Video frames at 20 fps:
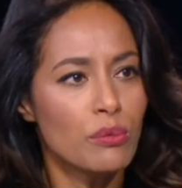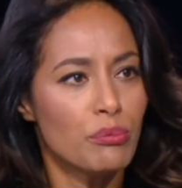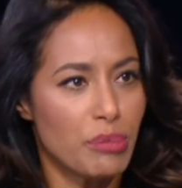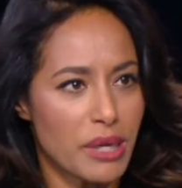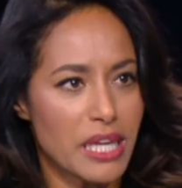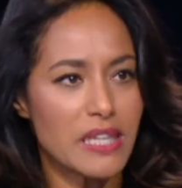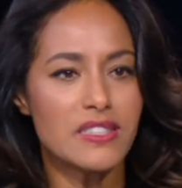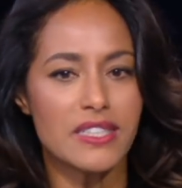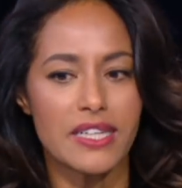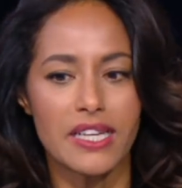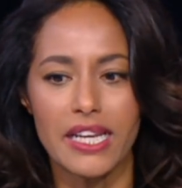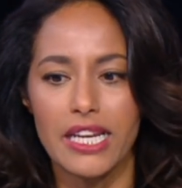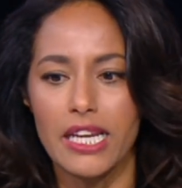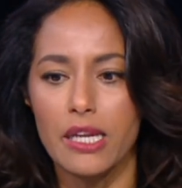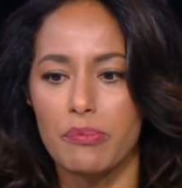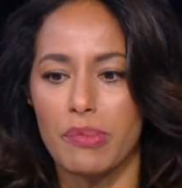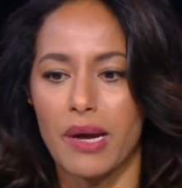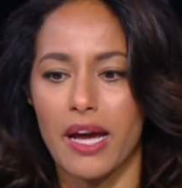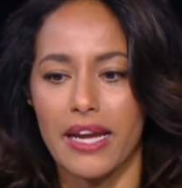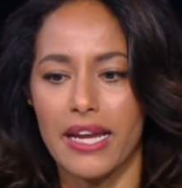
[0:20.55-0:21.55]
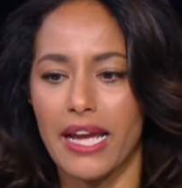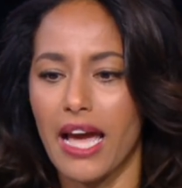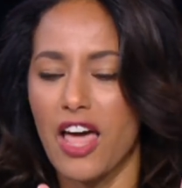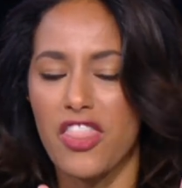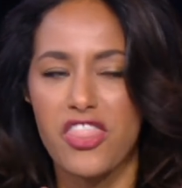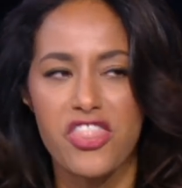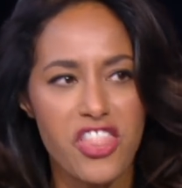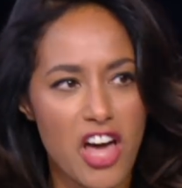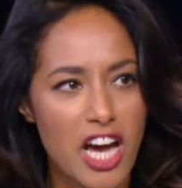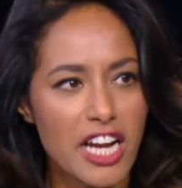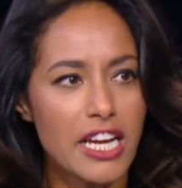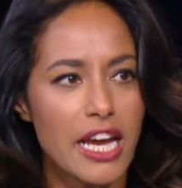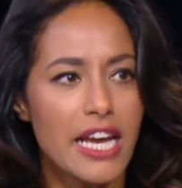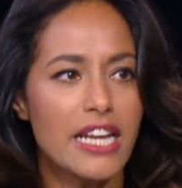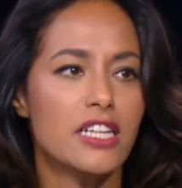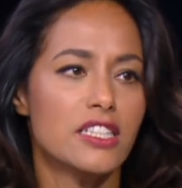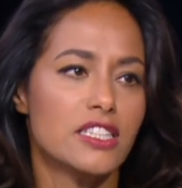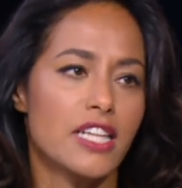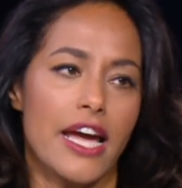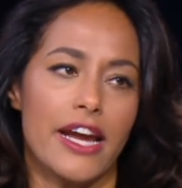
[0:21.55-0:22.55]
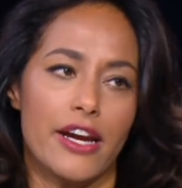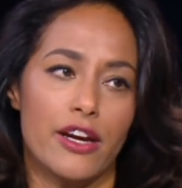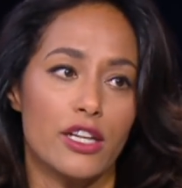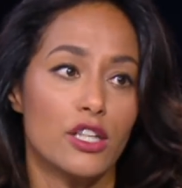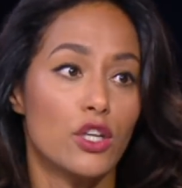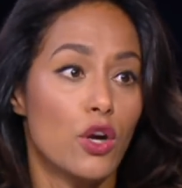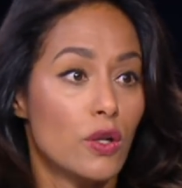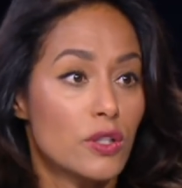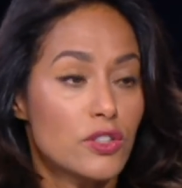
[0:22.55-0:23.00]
basically, by a thug and a tyrant called